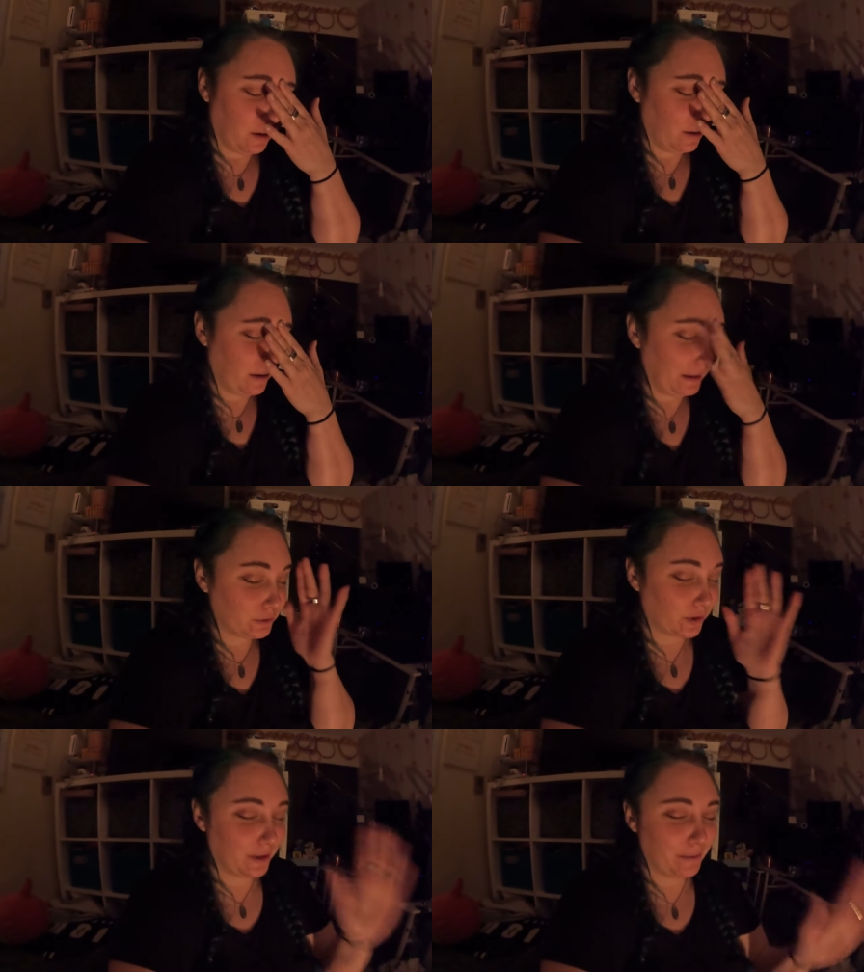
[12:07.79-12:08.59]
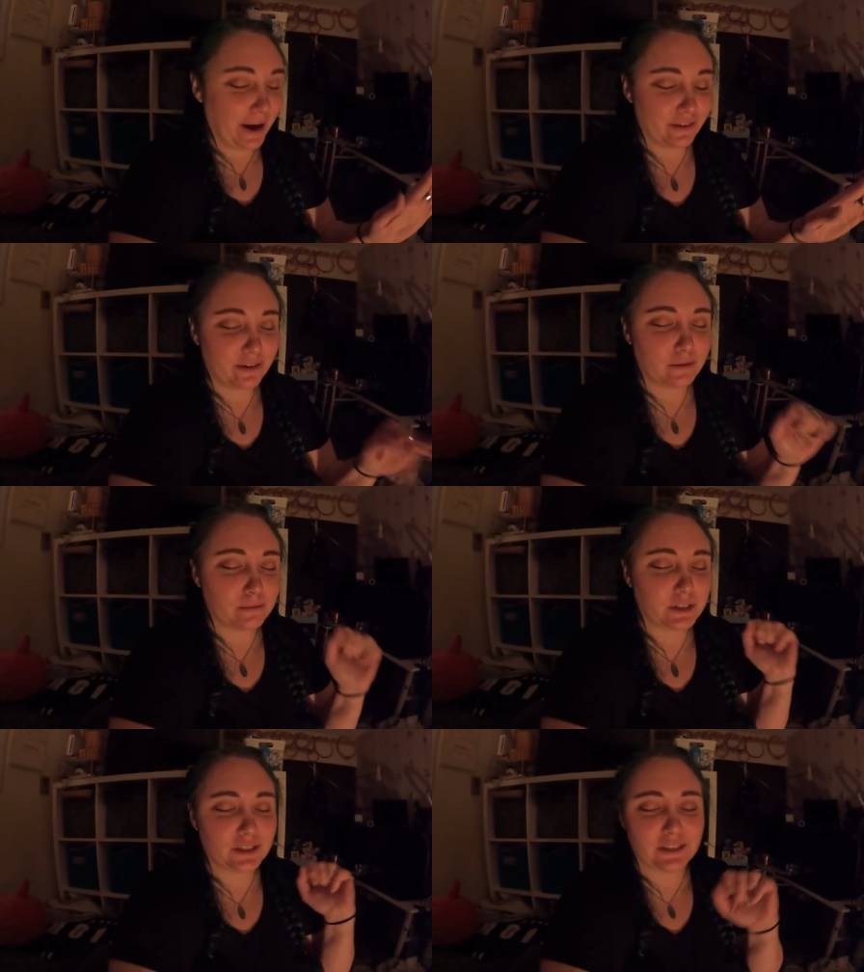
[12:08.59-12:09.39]
I was going to the
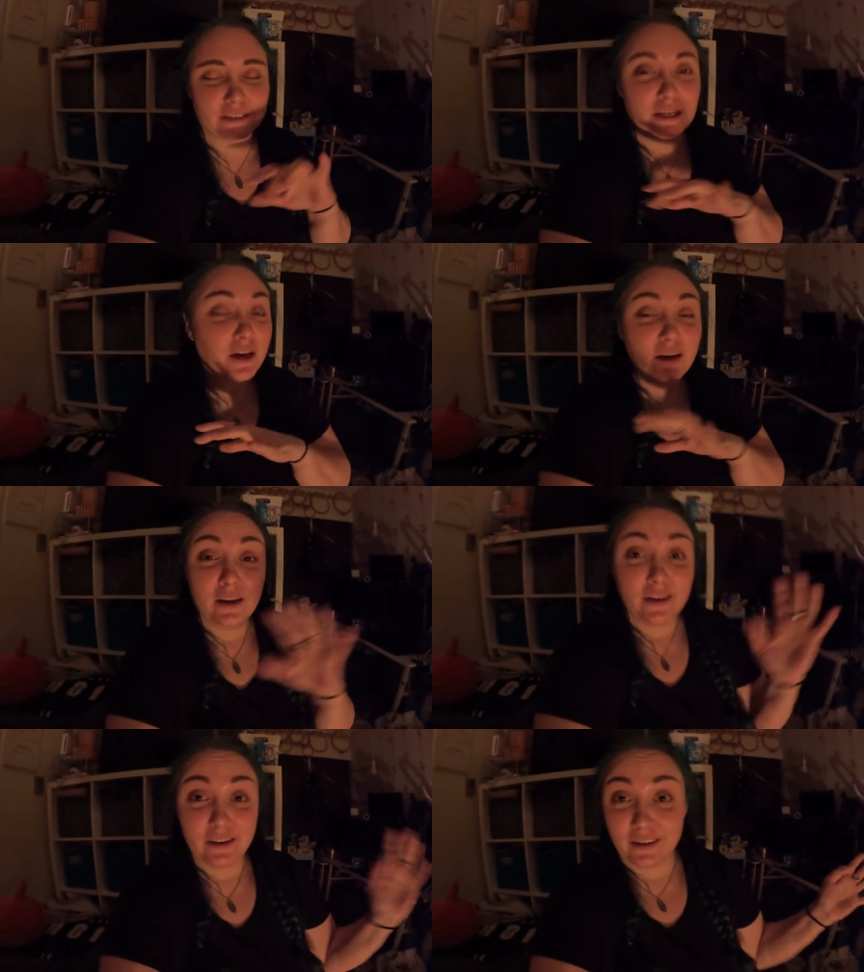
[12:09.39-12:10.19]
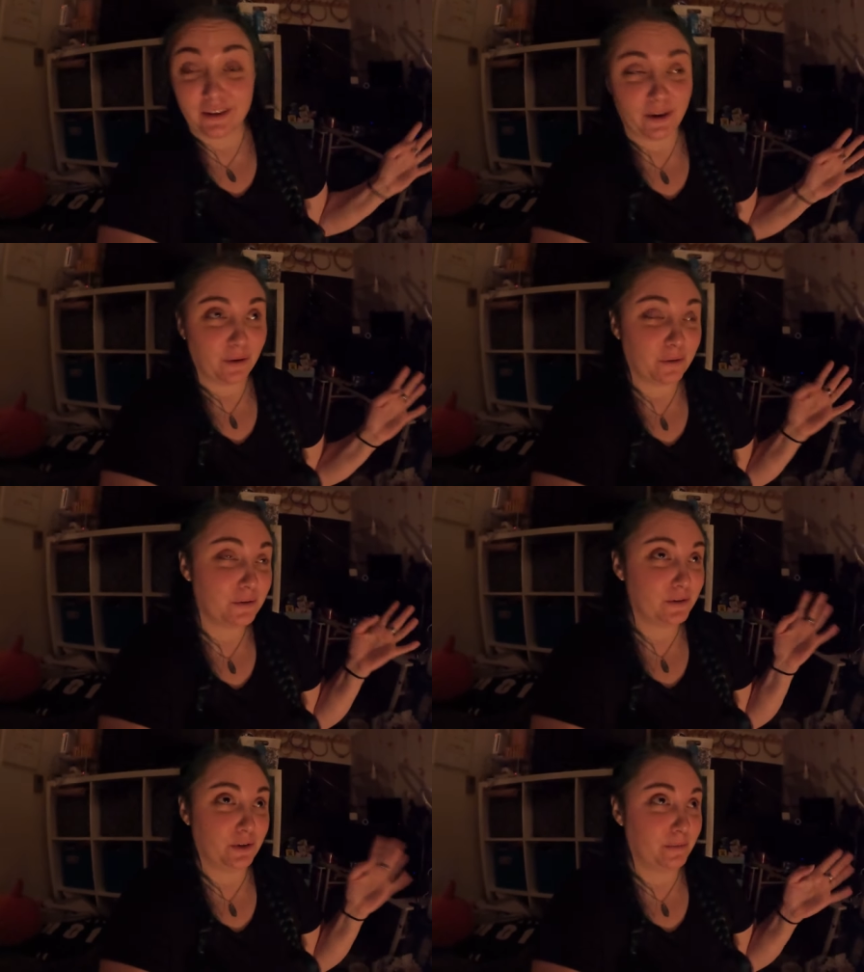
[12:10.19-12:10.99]
bathroom to just, you know,
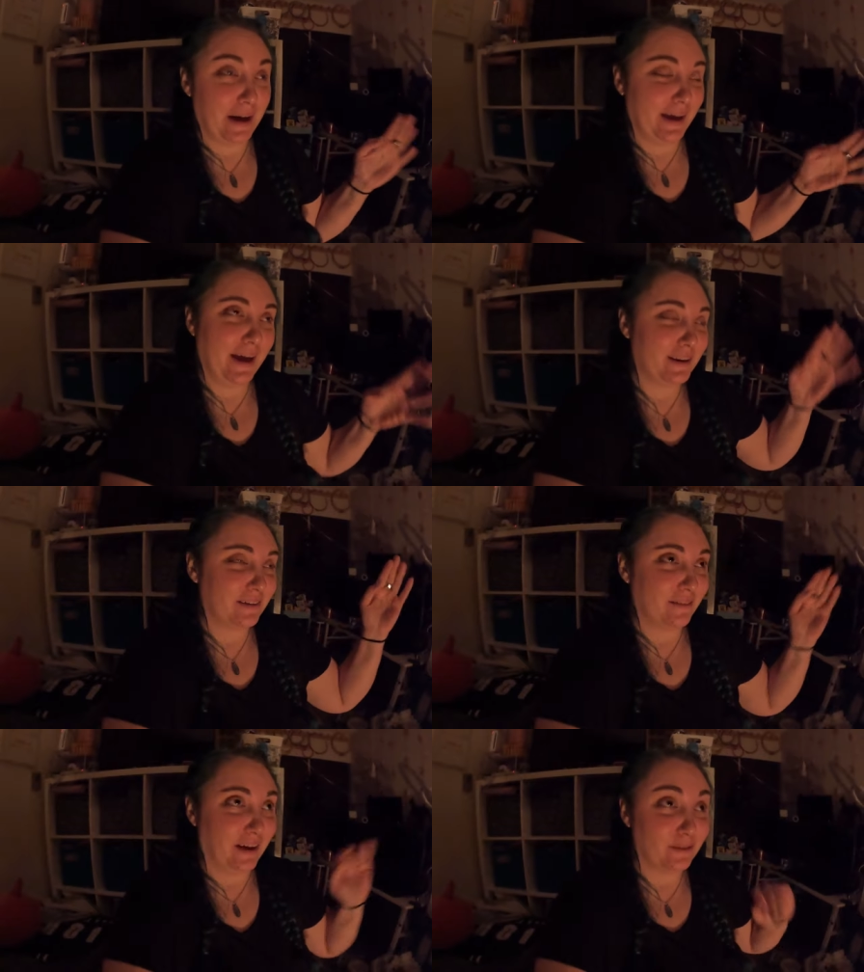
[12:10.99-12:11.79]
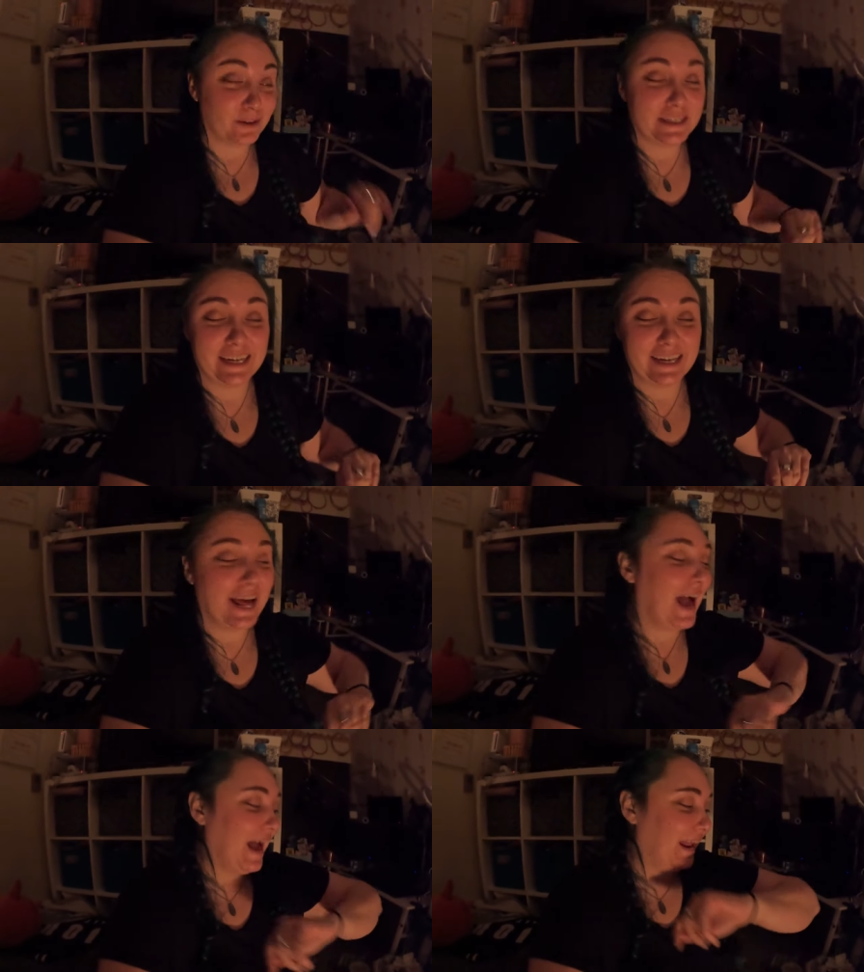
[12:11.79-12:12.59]
do my end of night
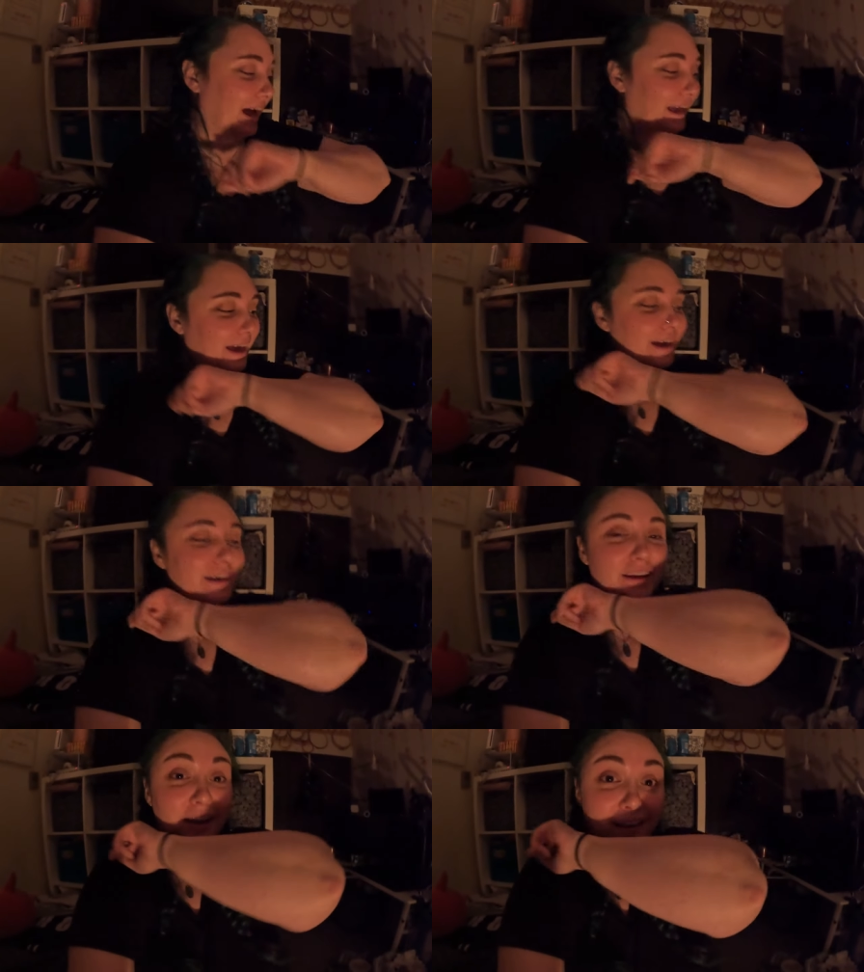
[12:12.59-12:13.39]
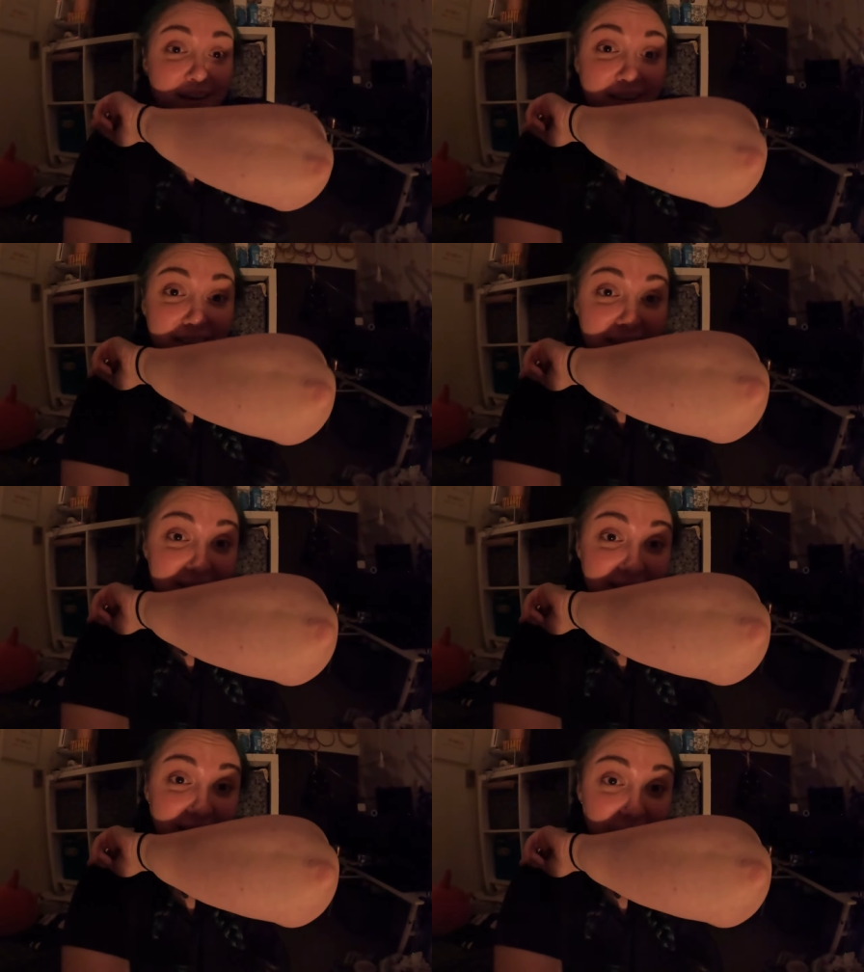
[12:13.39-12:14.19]
routine and I hit
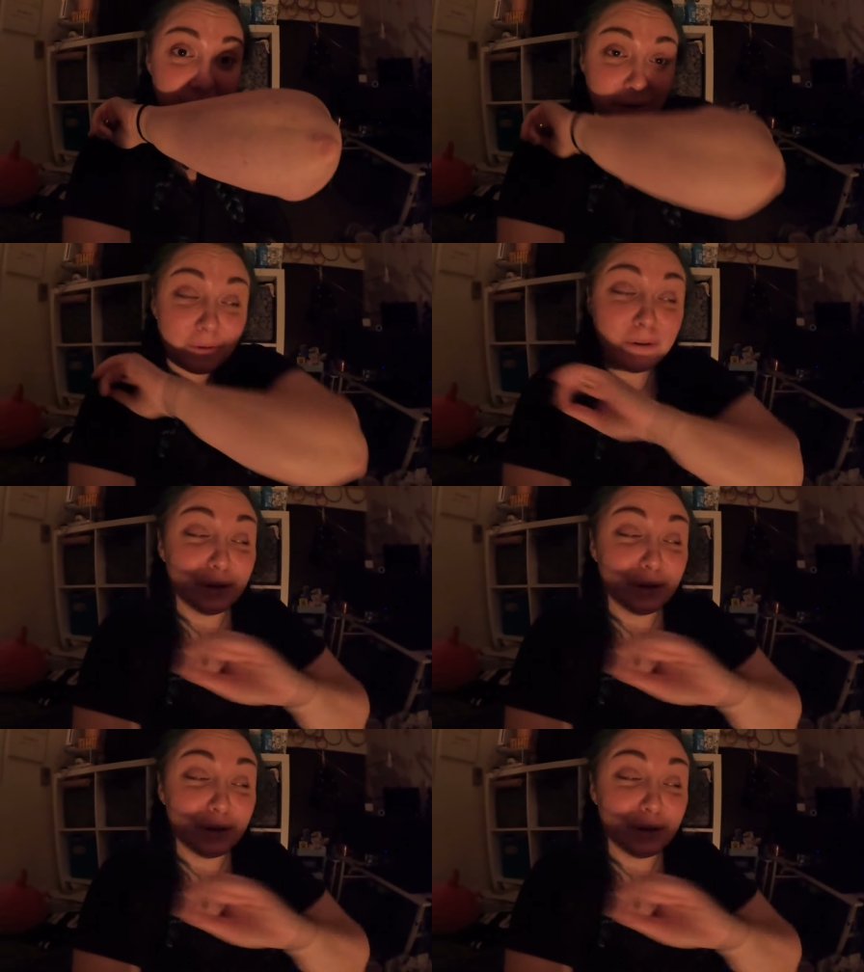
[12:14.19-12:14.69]
this elbow